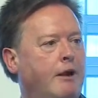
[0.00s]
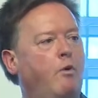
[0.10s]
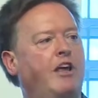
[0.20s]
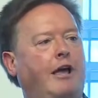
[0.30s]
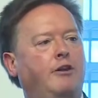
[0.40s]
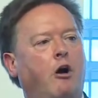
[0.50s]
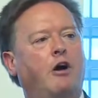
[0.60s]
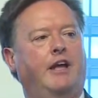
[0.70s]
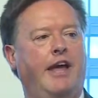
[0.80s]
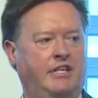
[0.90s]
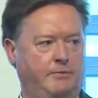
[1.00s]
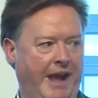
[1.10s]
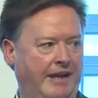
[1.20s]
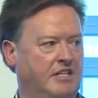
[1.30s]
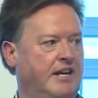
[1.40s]
We cannot
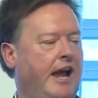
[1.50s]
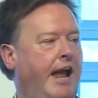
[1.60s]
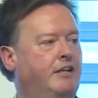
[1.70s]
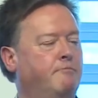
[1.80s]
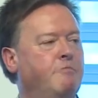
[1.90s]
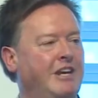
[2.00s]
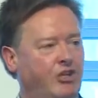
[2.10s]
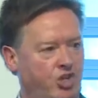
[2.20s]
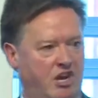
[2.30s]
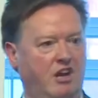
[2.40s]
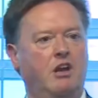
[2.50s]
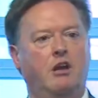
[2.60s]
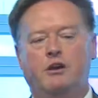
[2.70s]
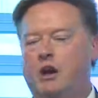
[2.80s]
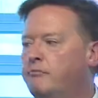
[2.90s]
expect a diminishing
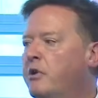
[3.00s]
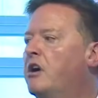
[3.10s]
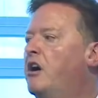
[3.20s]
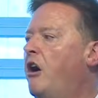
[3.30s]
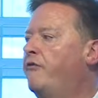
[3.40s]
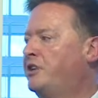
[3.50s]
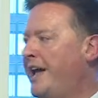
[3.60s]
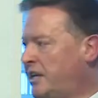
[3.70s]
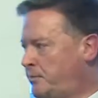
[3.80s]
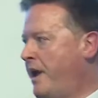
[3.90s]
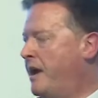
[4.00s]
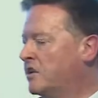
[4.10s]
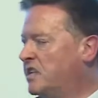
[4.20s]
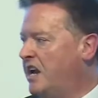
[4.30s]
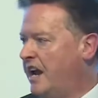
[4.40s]
number of taxpayers,